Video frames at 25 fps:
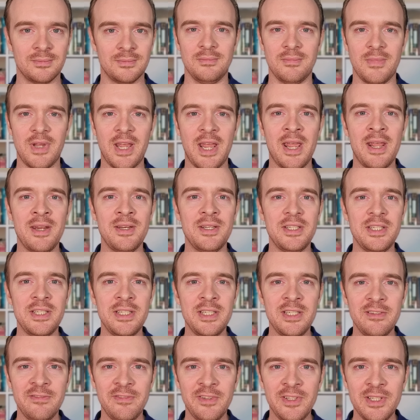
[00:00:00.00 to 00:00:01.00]
And
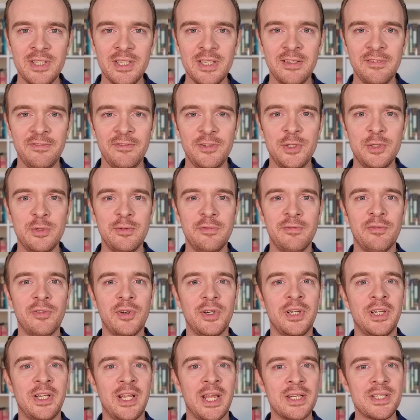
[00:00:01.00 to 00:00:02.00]
even if you
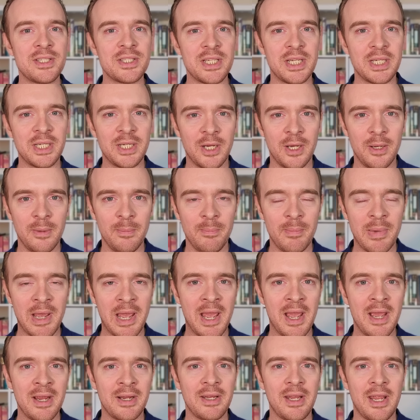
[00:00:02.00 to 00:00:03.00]
forget to come
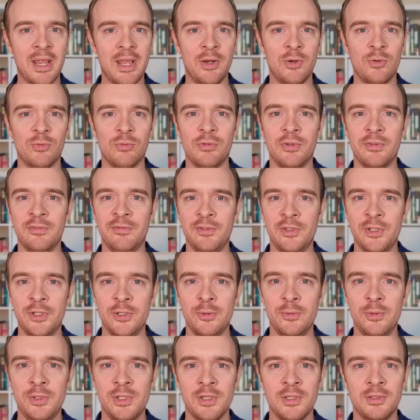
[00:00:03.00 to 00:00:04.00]
back and review
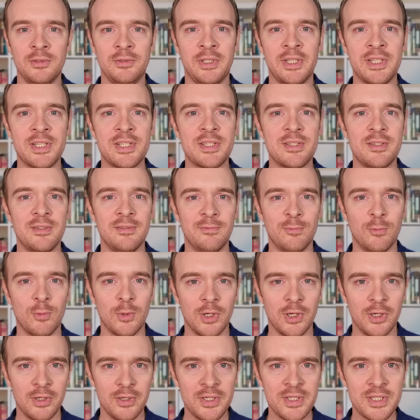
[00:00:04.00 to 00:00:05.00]
your list of
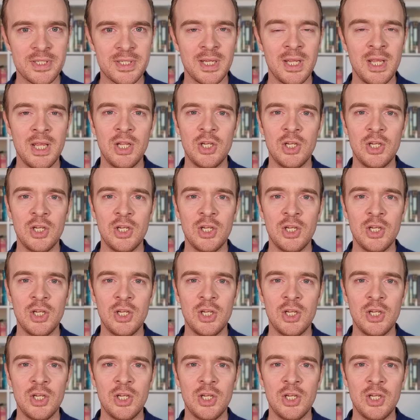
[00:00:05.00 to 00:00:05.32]
words,